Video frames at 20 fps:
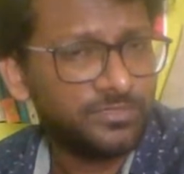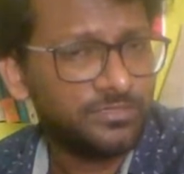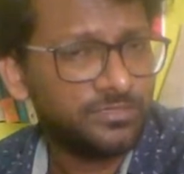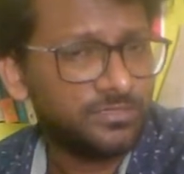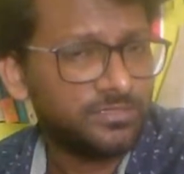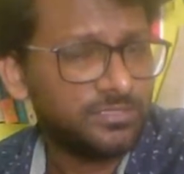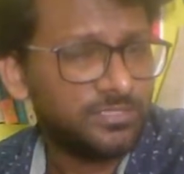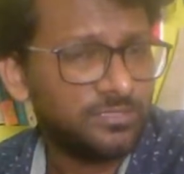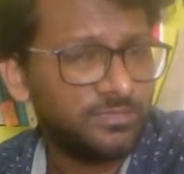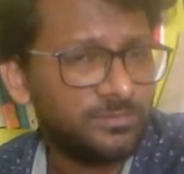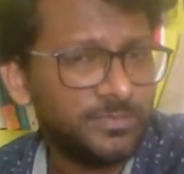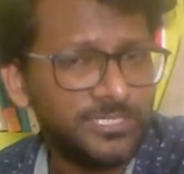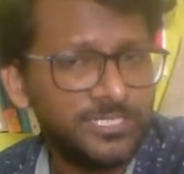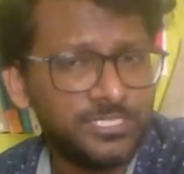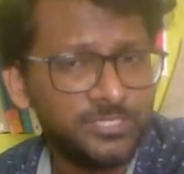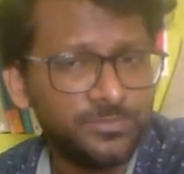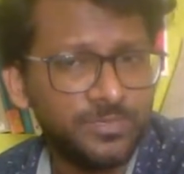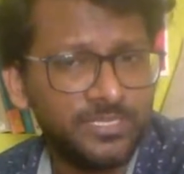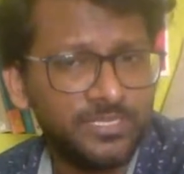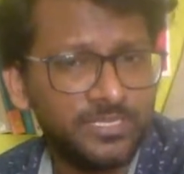They will be
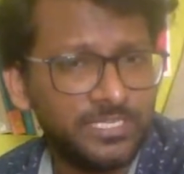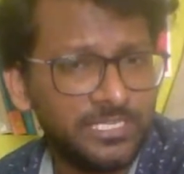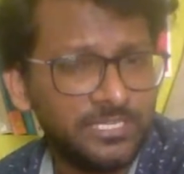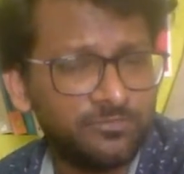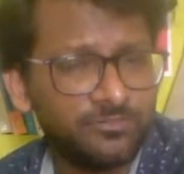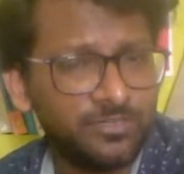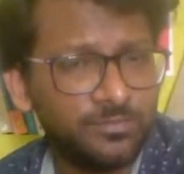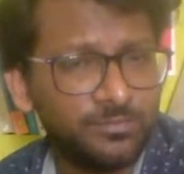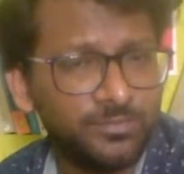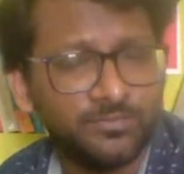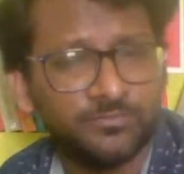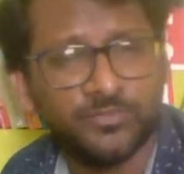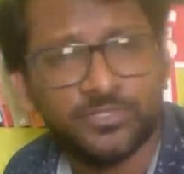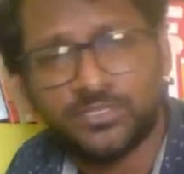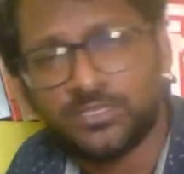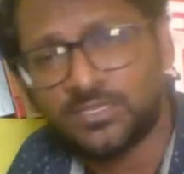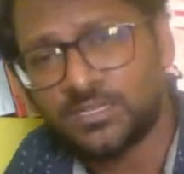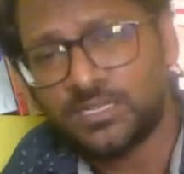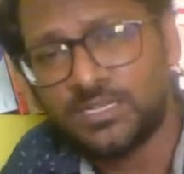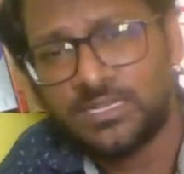displaying equilibrium
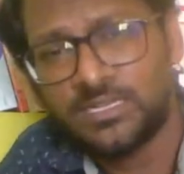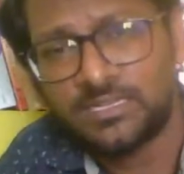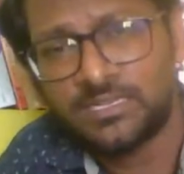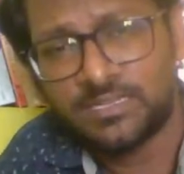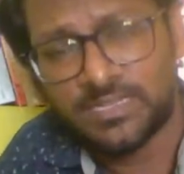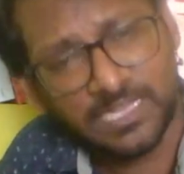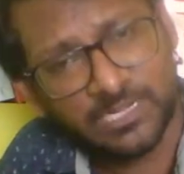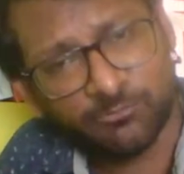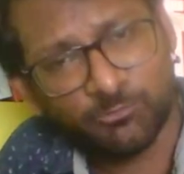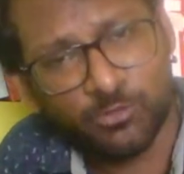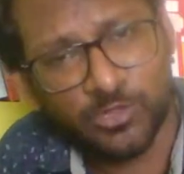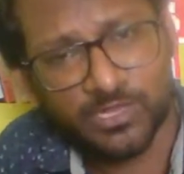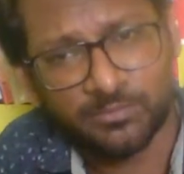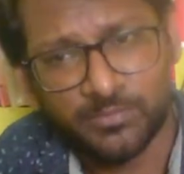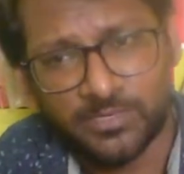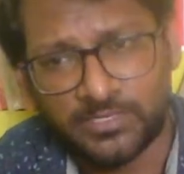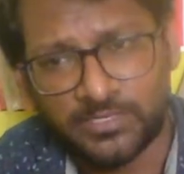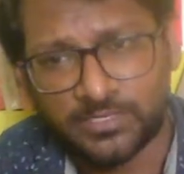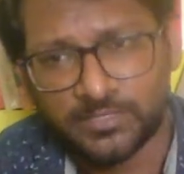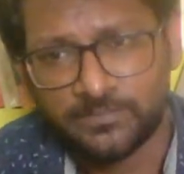with the
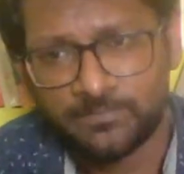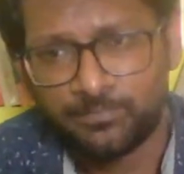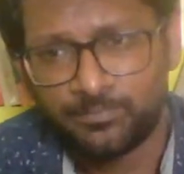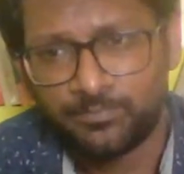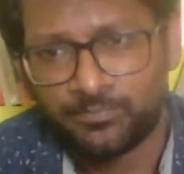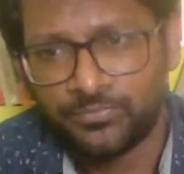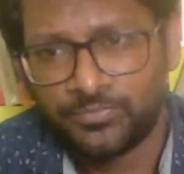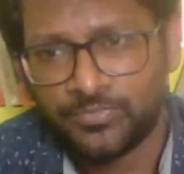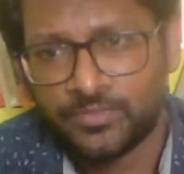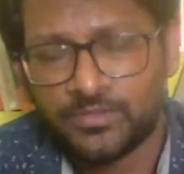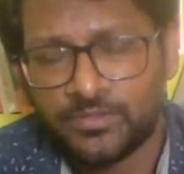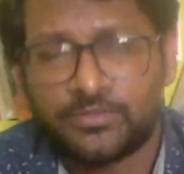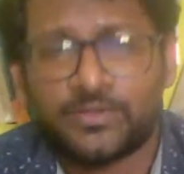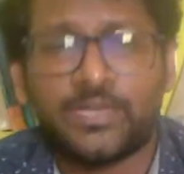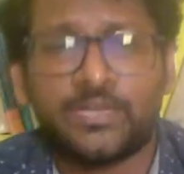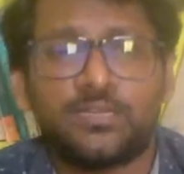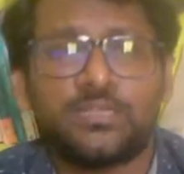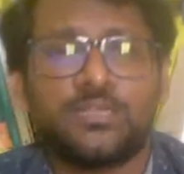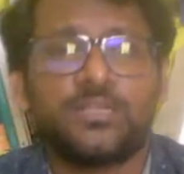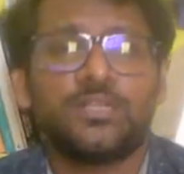environment,
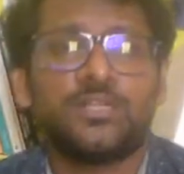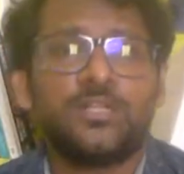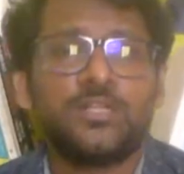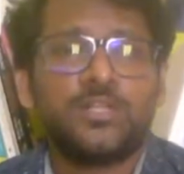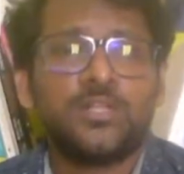right?